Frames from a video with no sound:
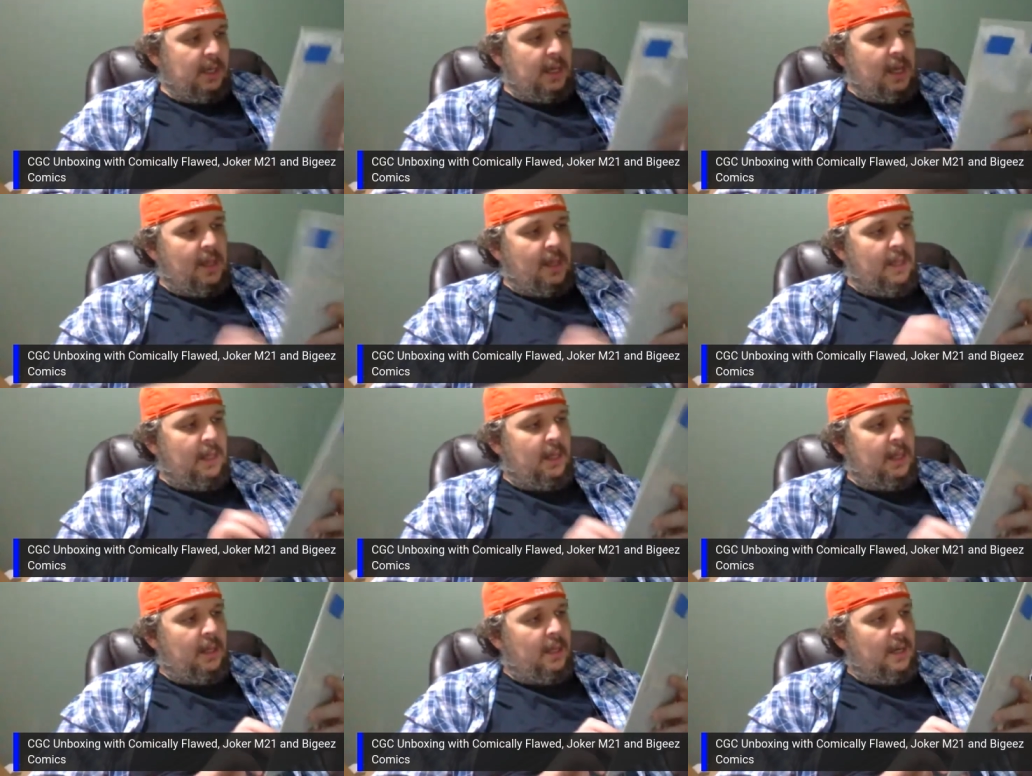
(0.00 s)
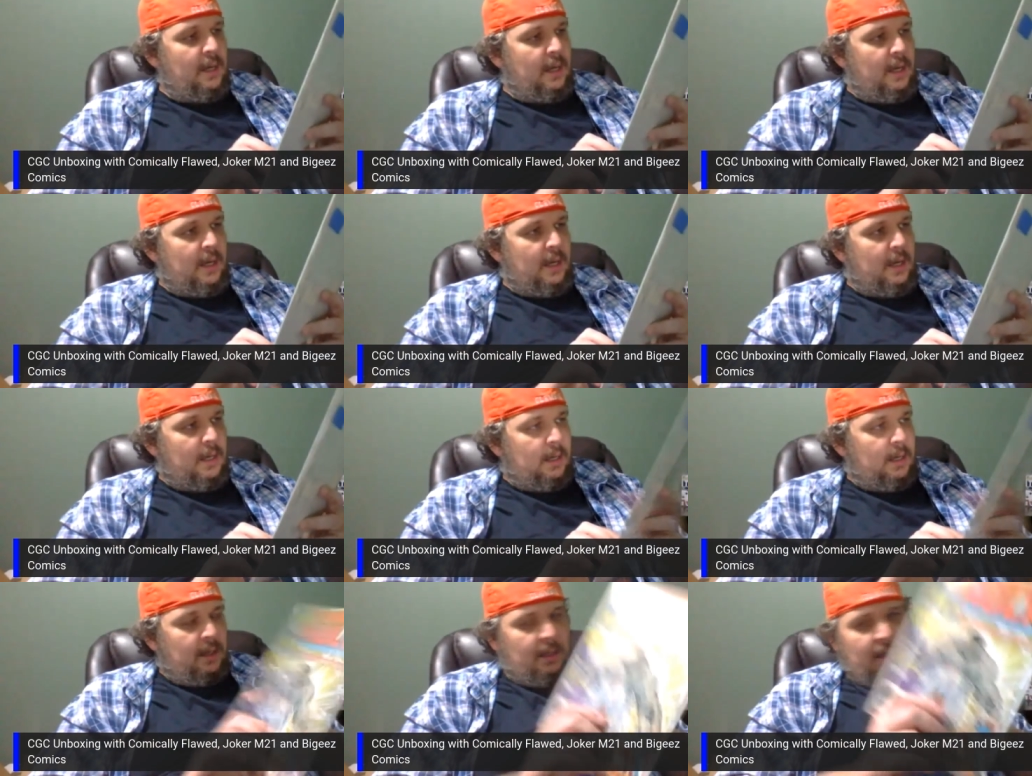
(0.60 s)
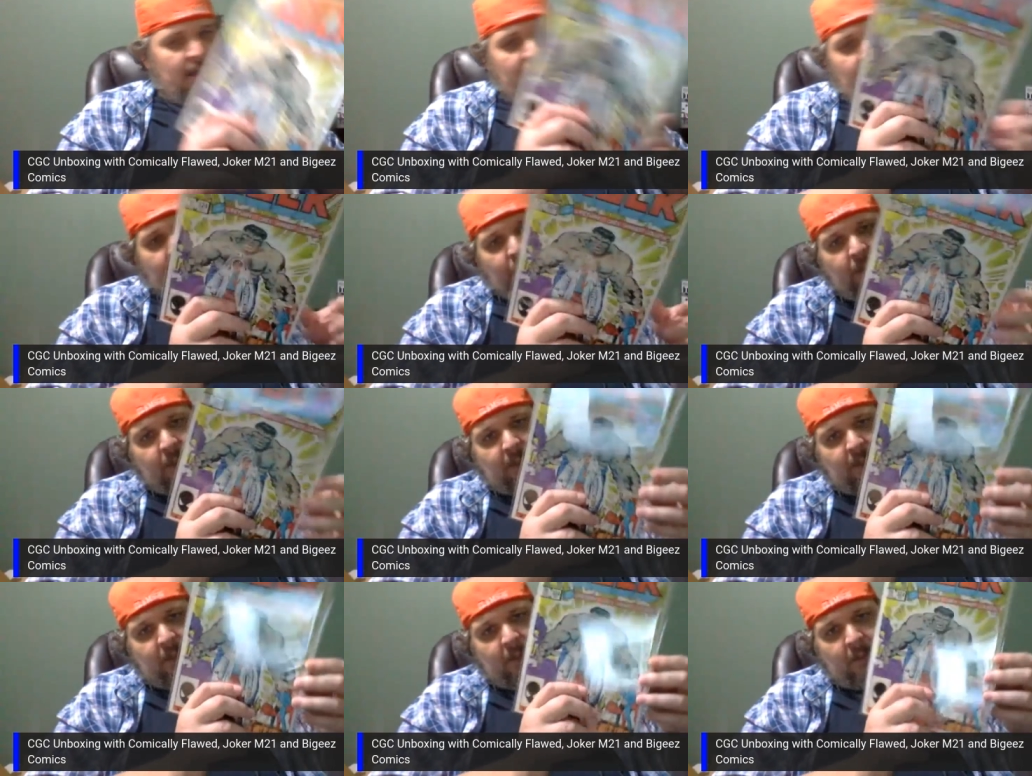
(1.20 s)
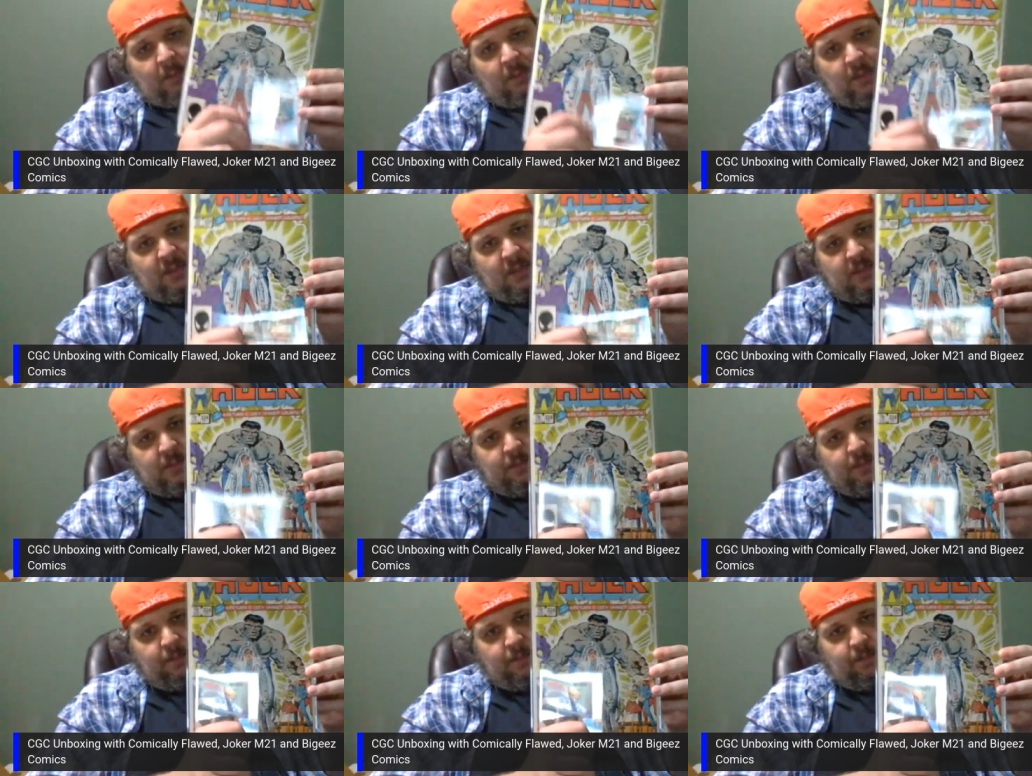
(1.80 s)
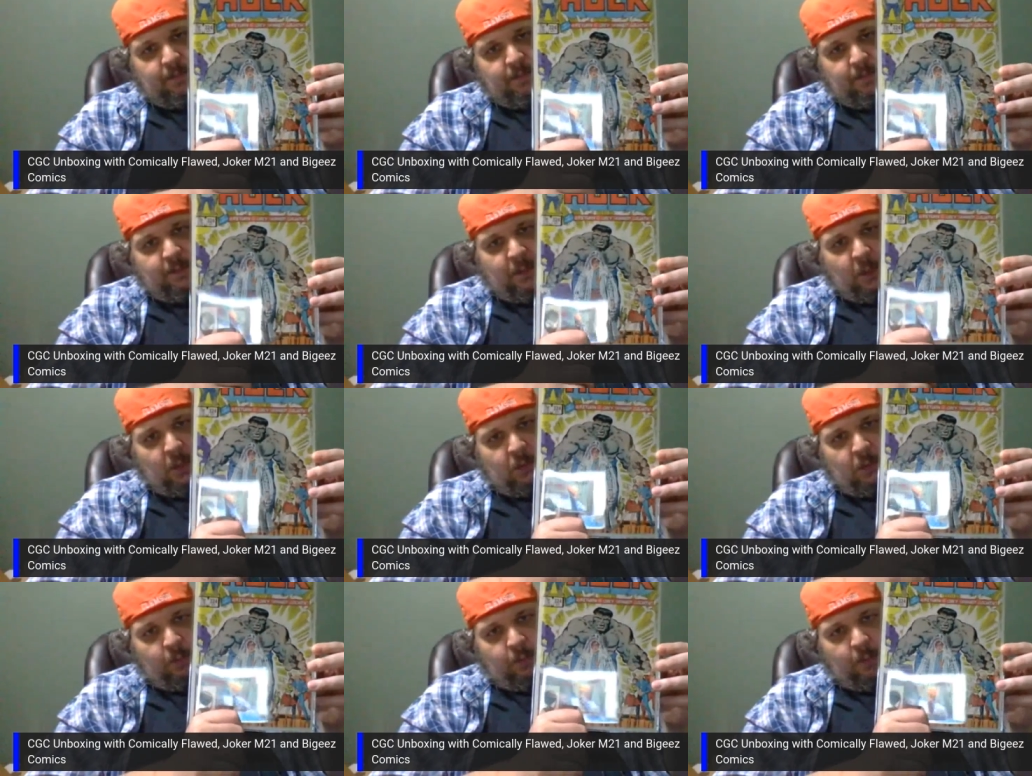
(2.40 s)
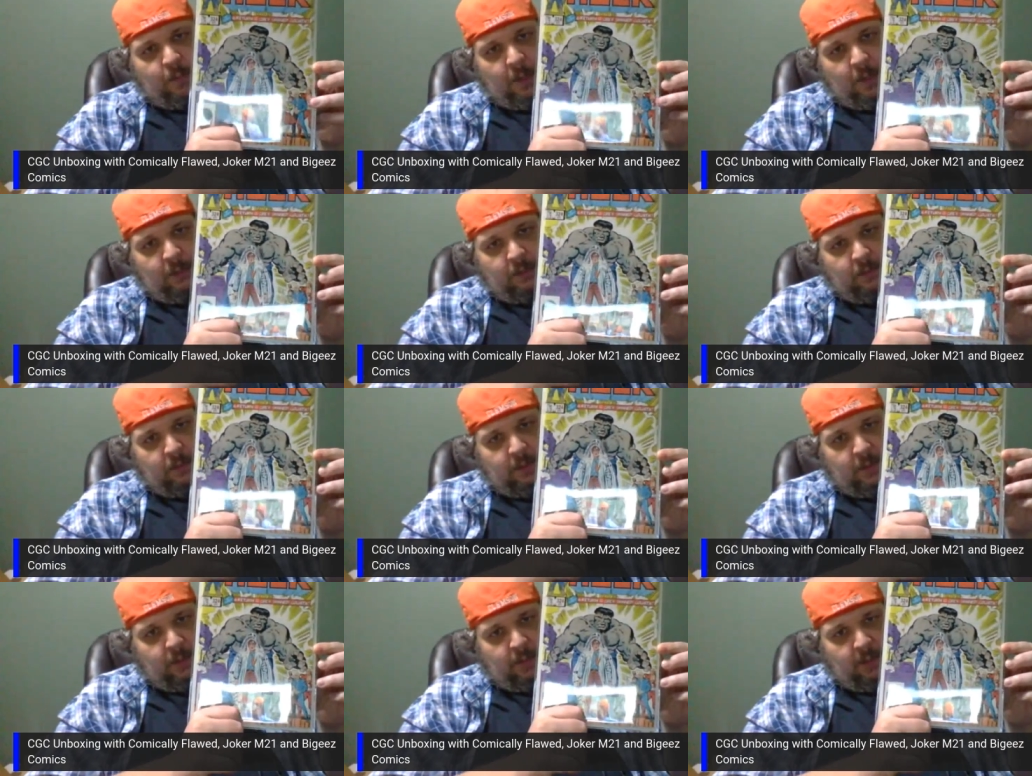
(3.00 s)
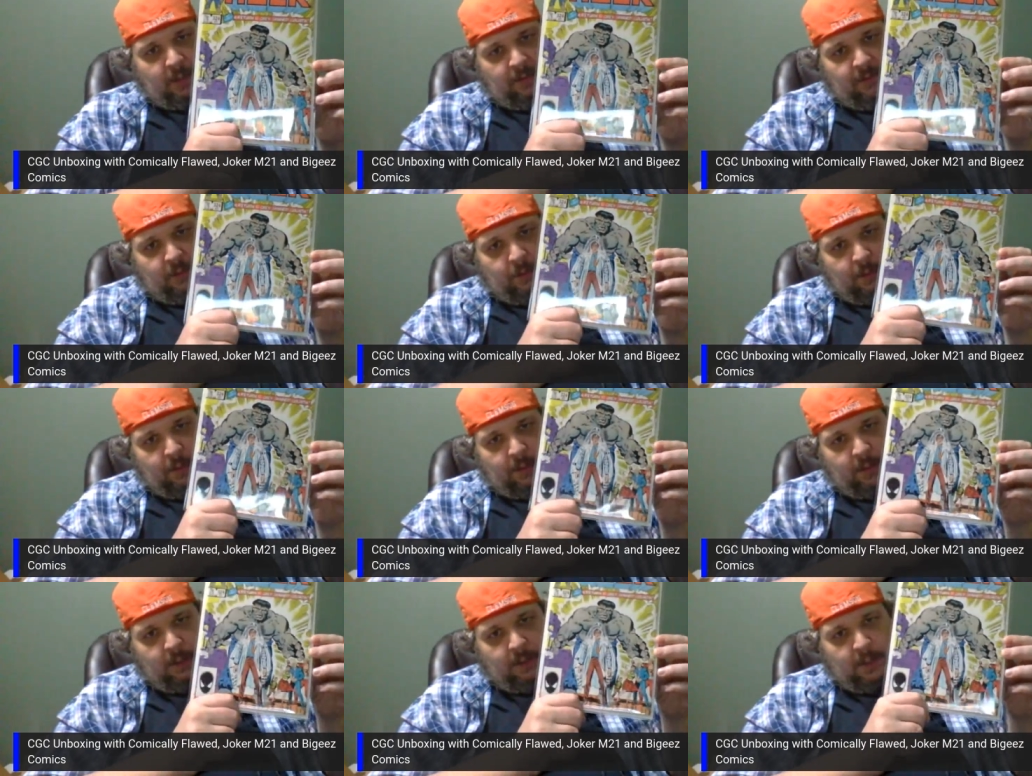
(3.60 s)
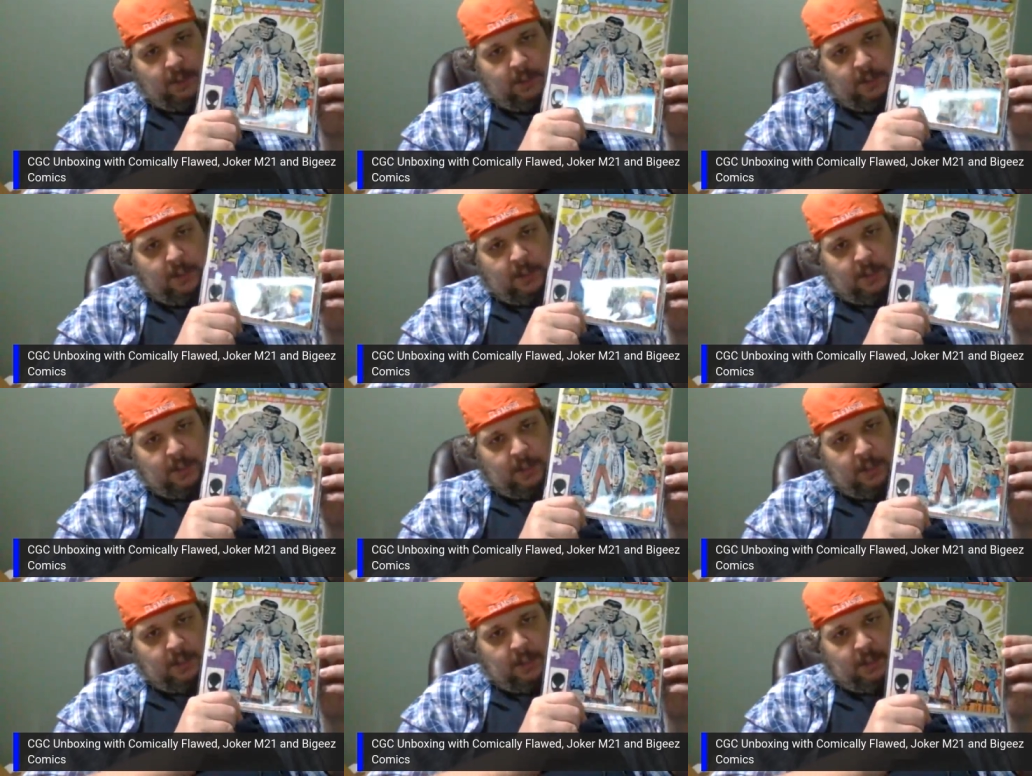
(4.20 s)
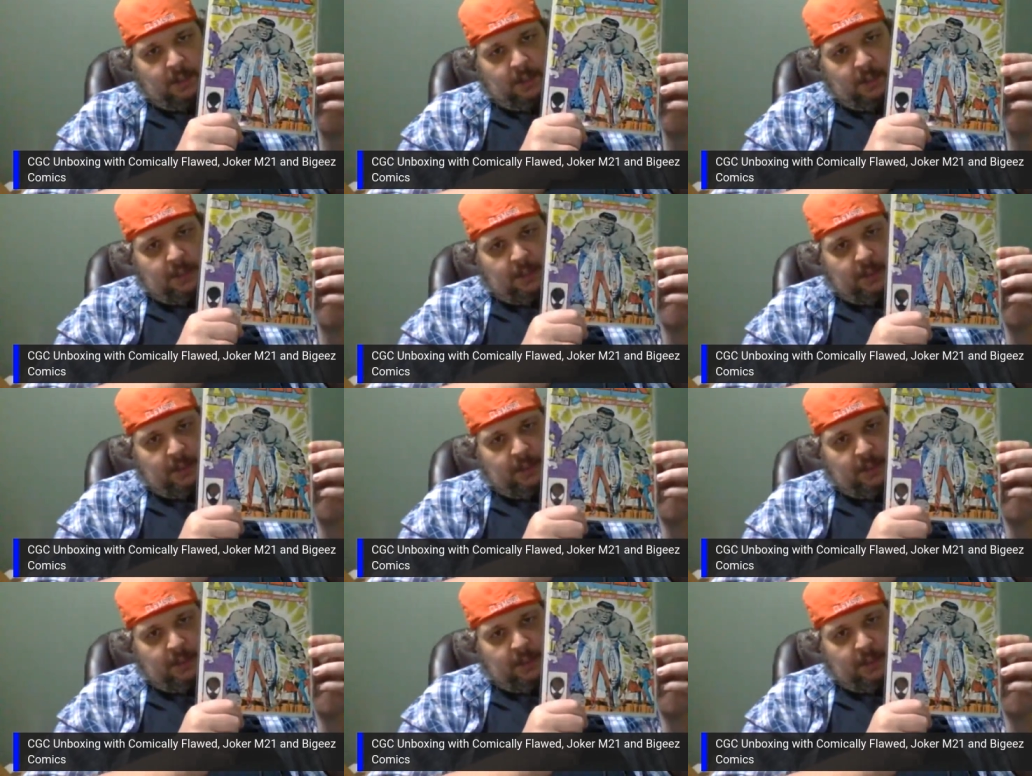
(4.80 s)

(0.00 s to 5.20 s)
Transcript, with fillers: And then uh, picked up this Hulk three twenty four. Yeah, if you guys don't know, that's the first